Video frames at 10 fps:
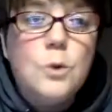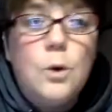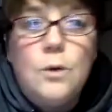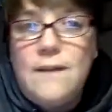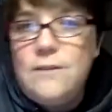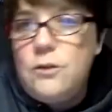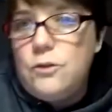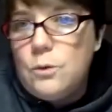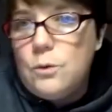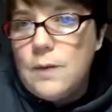or if they have to
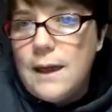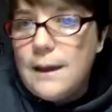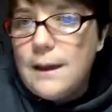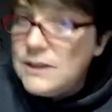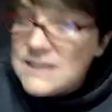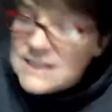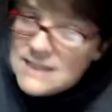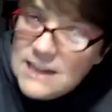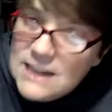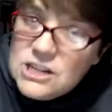do a
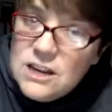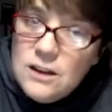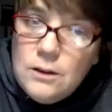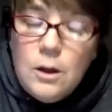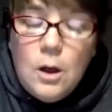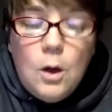presentation,